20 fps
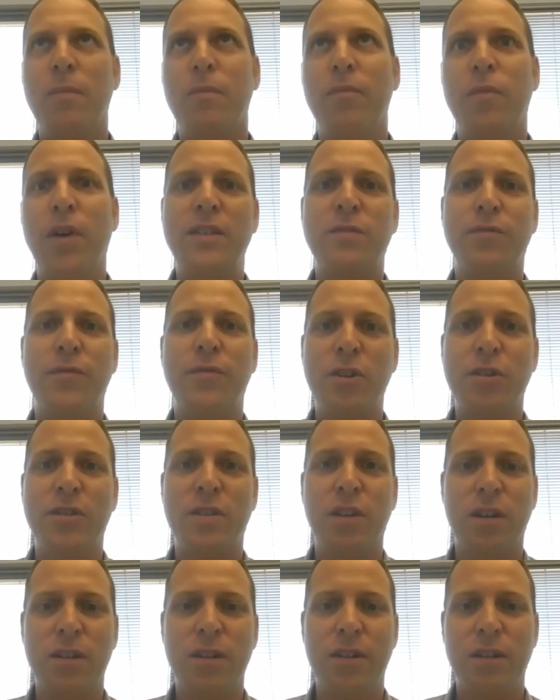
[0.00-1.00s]
vice
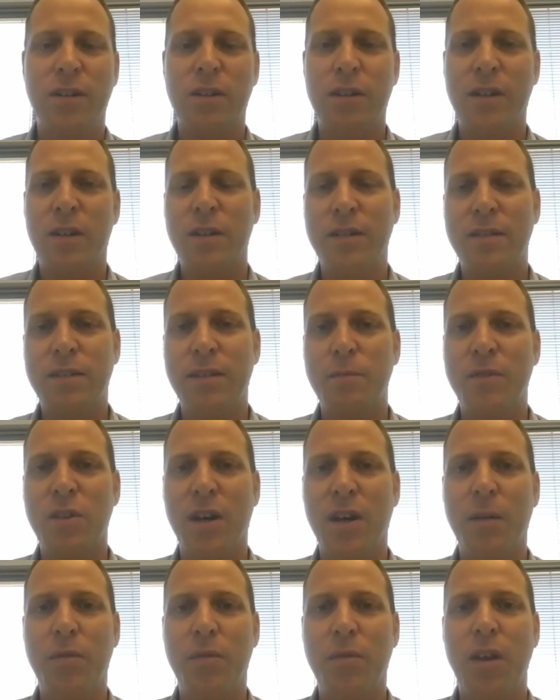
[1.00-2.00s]
versa
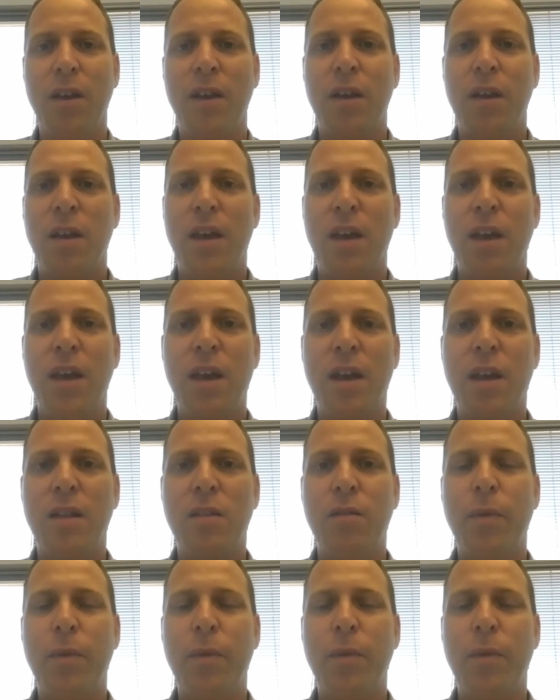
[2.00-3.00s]
sometimes.
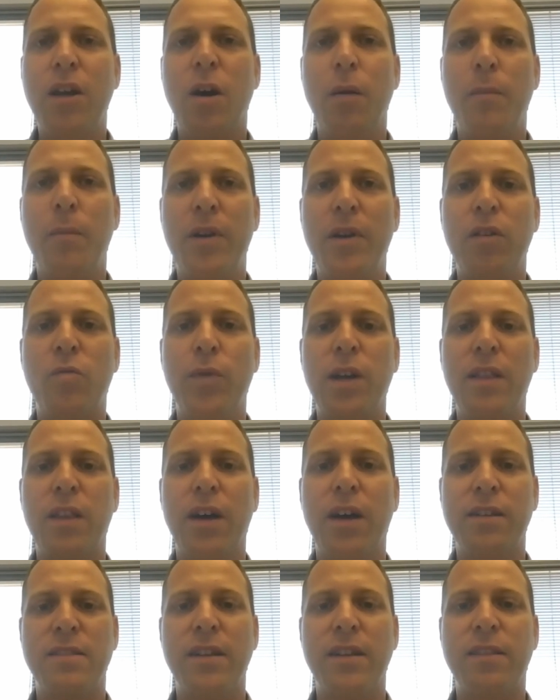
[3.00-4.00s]
And many companies
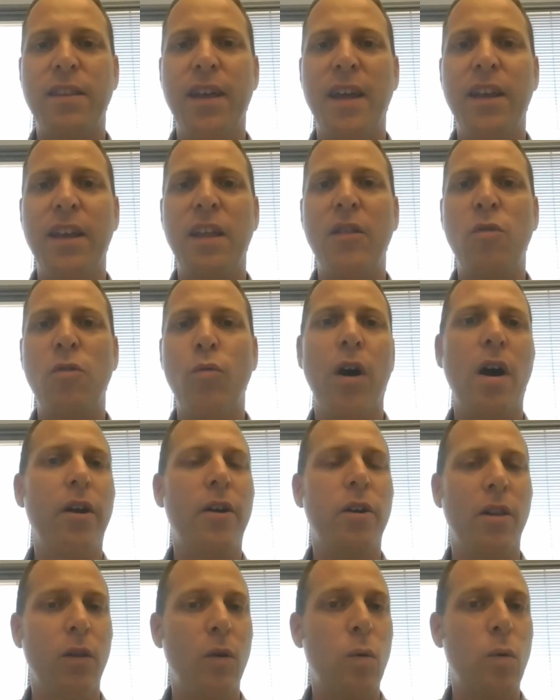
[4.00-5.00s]
realize that they need to
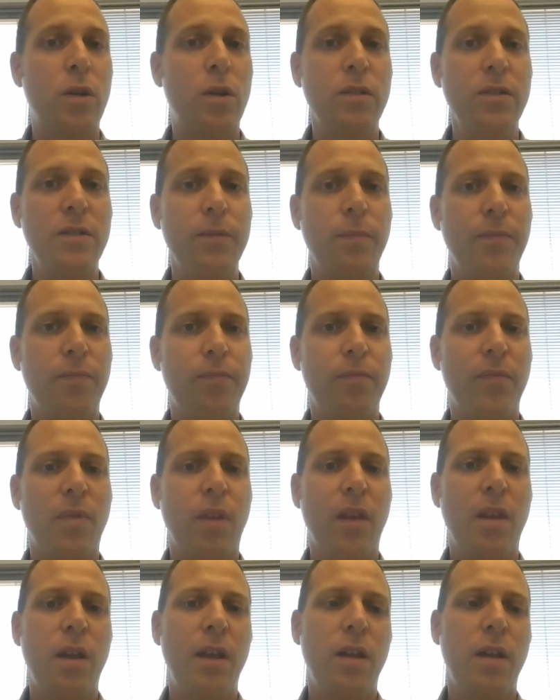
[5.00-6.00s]
hire locals
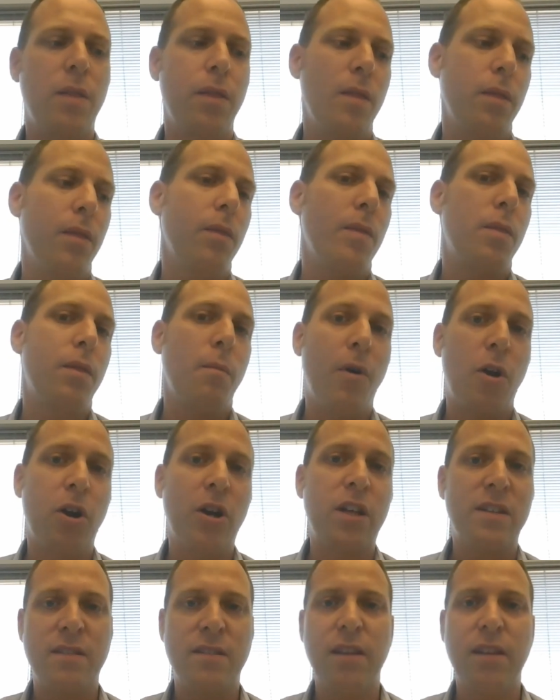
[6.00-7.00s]
in the
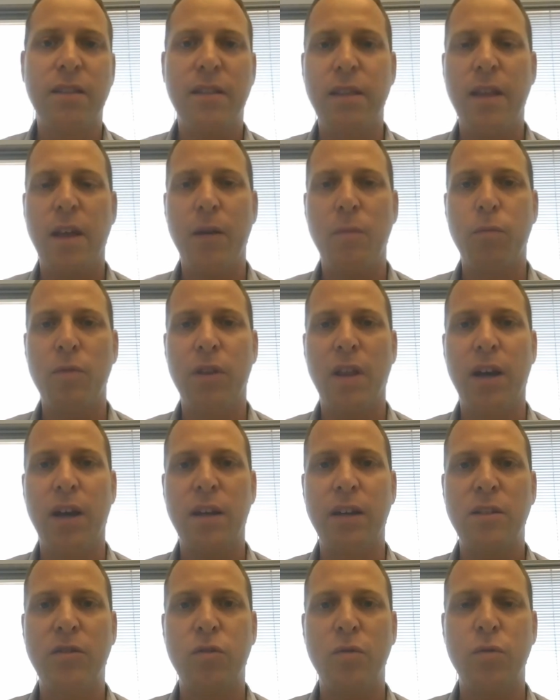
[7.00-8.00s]
markets that they would
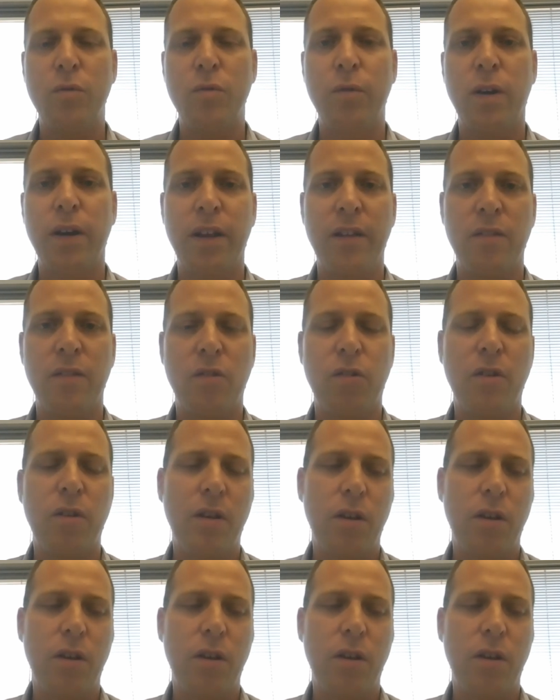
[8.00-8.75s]
like to enter.